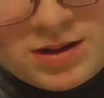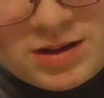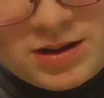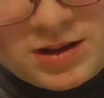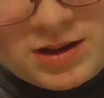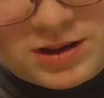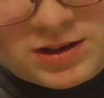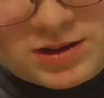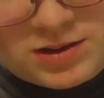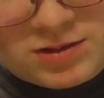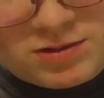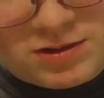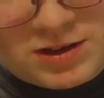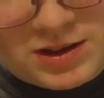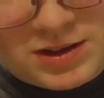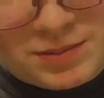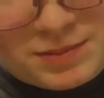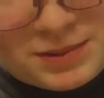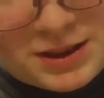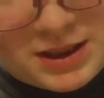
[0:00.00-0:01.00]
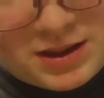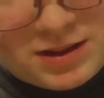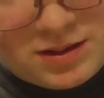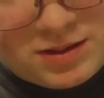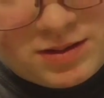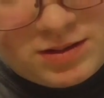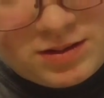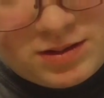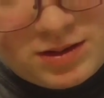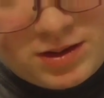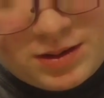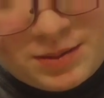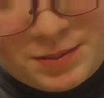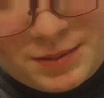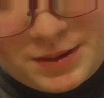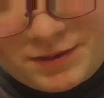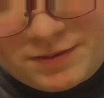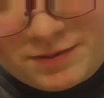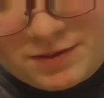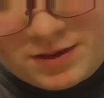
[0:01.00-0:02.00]
this green bit
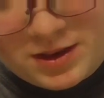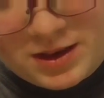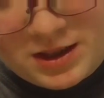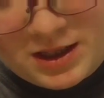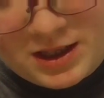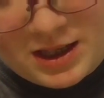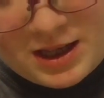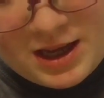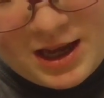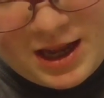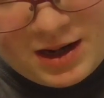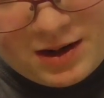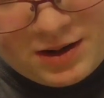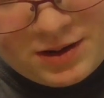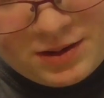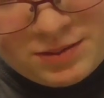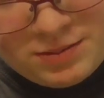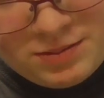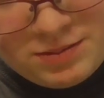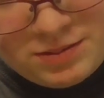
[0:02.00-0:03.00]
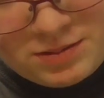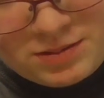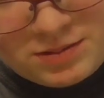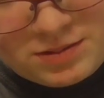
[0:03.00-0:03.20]
above the yellow.